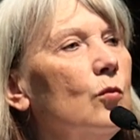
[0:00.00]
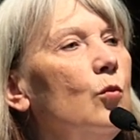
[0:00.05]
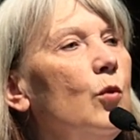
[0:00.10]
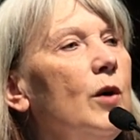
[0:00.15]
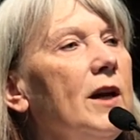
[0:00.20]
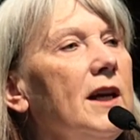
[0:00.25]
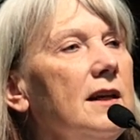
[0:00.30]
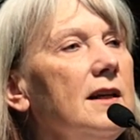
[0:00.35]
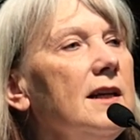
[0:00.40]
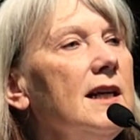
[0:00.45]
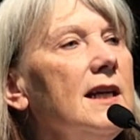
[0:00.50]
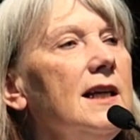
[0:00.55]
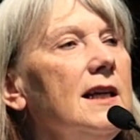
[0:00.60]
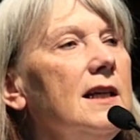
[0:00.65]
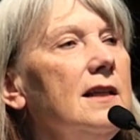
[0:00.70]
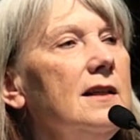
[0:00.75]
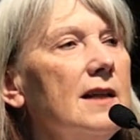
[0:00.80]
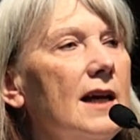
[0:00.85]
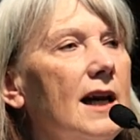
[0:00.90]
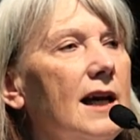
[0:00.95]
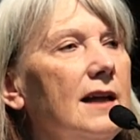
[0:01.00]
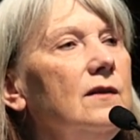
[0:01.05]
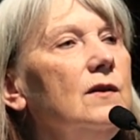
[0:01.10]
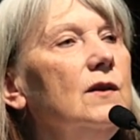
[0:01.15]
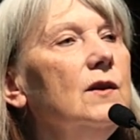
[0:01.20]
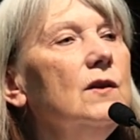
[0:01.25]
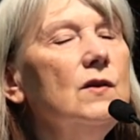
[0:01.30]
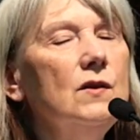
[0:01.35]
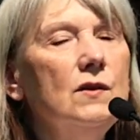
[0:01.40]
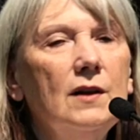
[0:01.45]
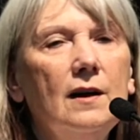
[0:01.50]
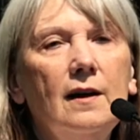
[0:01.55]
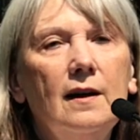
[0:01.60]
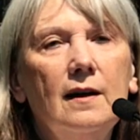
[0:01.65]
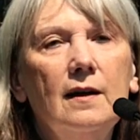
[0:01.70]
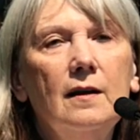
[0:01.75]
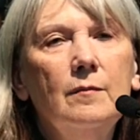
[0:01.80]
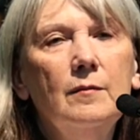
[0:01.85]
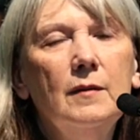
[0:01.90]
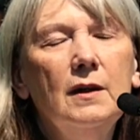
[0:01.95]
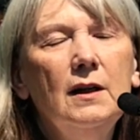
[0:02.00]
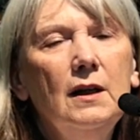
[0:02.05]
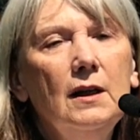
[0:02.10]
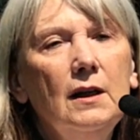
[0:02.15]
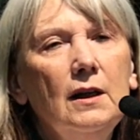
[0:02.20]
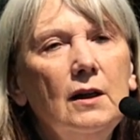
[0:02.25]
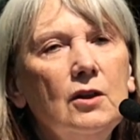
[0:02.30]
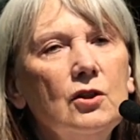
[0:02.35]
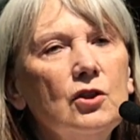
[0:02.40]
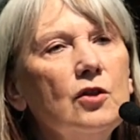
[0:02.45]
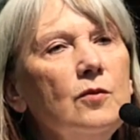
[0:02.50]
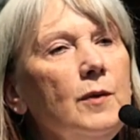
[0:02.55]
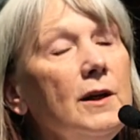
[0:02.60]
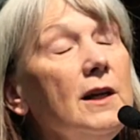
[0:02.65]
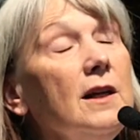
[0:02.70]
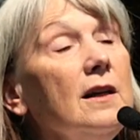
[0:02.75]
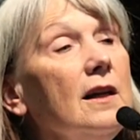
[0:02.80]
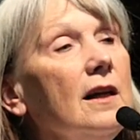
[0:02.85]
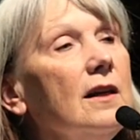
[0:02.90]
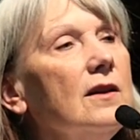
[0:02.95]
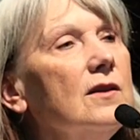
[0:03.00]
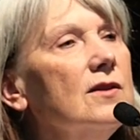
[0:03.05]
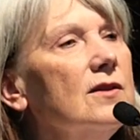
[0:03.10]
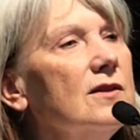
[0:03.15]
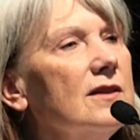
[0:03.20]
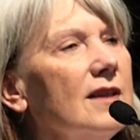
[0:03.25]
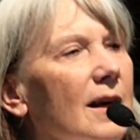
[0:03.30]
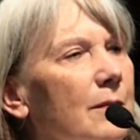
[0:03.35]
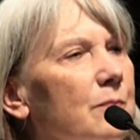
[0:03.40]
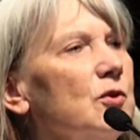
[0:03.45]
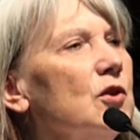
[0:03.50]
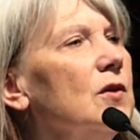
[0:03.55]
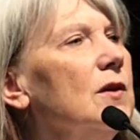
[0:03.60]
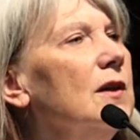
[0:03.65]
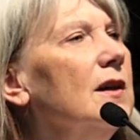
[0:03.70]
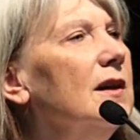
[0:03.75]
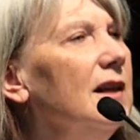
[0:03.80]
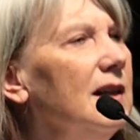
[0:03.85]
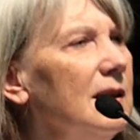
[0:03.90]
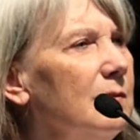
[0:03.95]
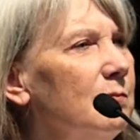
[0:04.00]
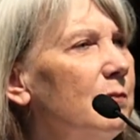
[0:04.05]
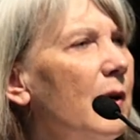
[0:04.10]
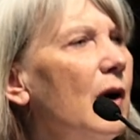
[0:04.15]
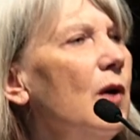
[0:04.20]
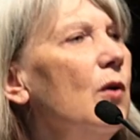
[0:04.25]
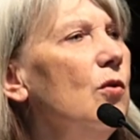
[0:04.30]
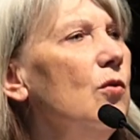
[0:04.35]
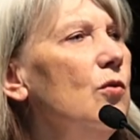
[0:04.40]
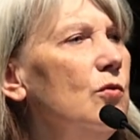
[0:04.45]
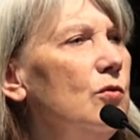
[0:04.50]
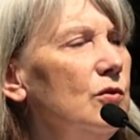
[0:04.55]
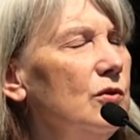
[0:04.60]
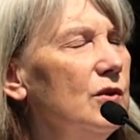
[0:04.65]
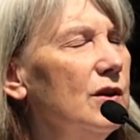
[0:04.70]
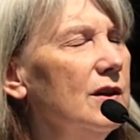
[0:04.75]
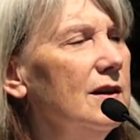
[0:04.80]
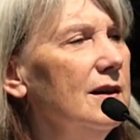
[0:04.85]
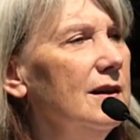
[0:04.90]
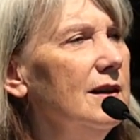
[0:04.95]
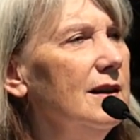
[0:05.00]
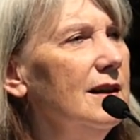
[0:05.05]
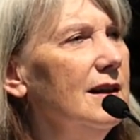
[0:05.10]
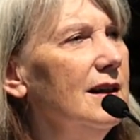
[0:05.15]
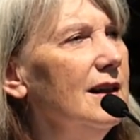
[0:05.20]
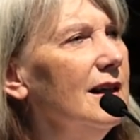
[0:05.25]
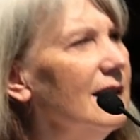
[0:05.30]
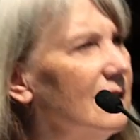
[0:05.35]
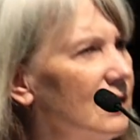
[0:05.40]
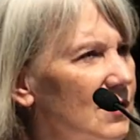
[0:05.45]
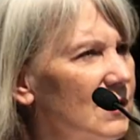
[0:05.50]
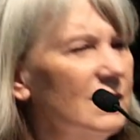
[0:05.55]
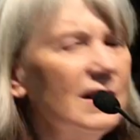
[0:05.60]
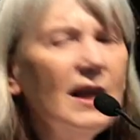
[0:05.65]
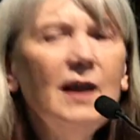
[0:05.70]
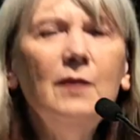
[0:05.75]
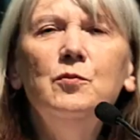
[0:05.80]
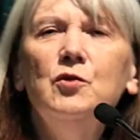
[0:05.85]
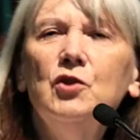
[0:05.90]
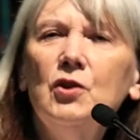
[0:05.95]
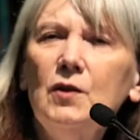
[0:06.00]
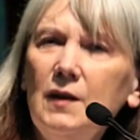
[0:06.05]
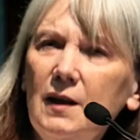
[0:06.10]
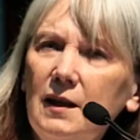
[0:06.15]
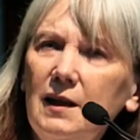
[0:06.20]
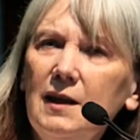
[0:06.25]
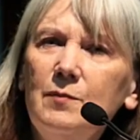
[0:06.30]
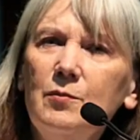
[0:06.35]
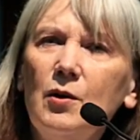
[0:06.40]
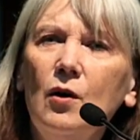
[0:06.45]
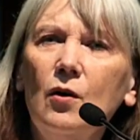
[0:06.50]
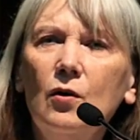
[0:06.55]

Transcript: We need, at this time, to be exceptionally bold, exceptionally